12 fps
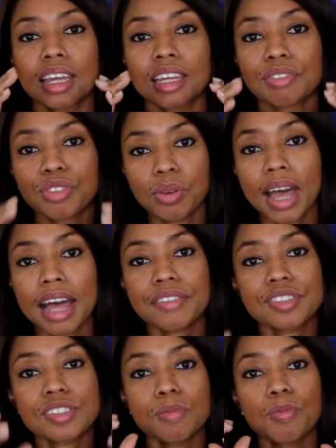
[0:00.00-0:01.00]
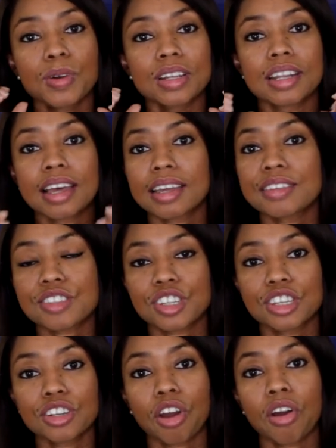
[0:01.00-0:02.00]
If you have someone that is a
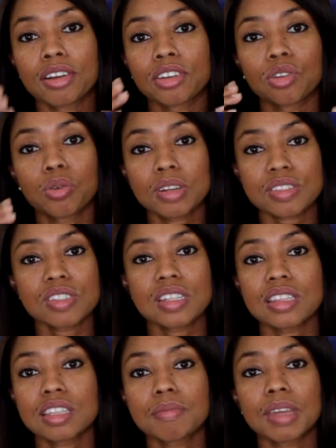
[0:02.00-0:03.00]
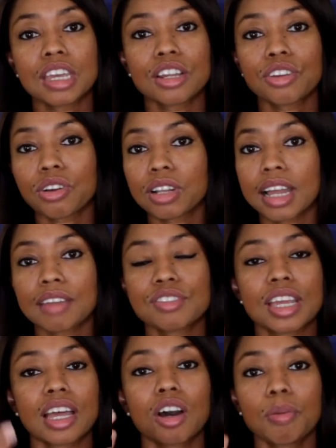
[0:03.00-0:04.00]
good heart, the Lord has sent them in your life
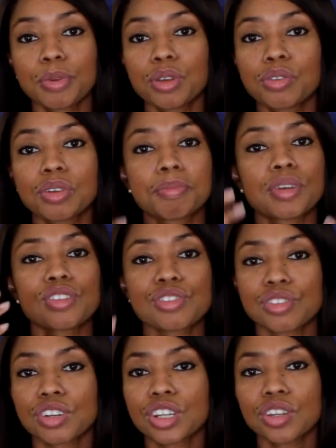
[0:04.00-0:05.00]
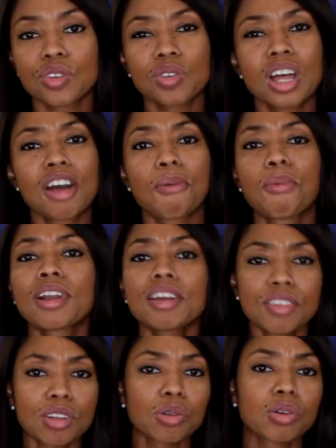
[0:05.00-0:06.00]
to help you, to minister to you,
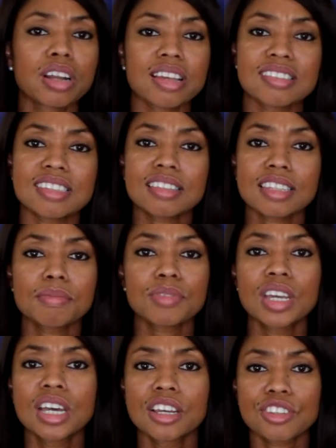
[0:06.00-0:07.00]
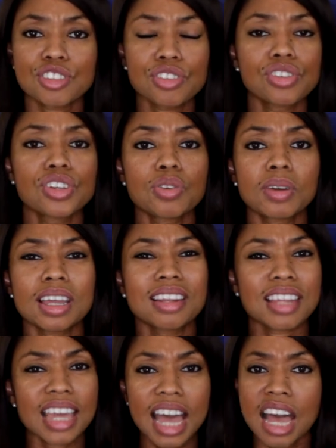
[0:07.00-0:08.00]
whatever the Lord has sent them to you,
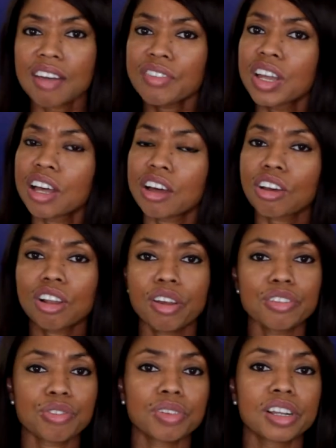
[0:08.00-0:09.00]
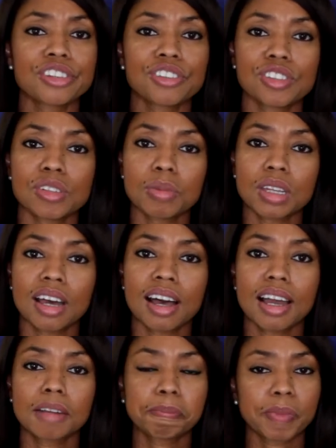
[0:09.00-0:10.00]
and they have a close relationship with
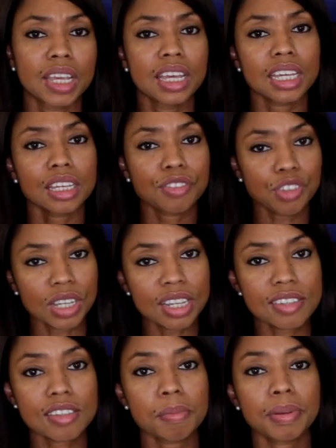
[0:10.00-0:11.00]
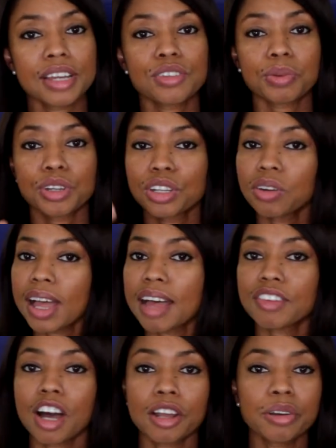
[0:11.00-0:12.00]
God, if you get to the place where you don't
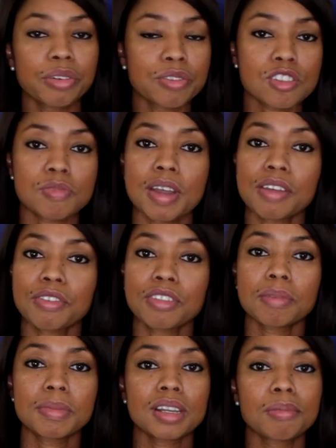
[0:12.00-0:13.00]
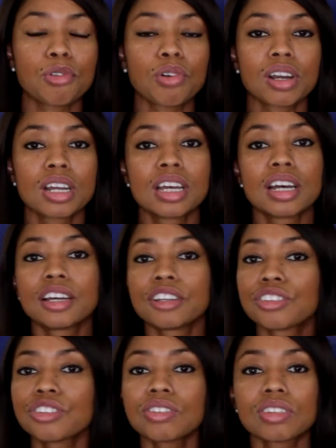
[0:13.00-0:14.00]
have honor and respect for them anymore,
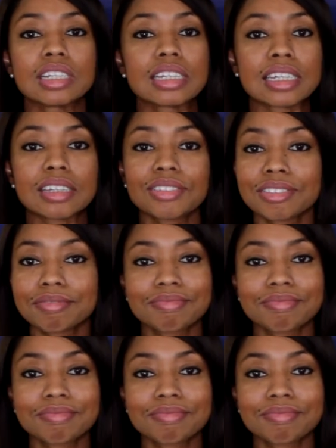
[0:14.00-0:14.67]
just leave.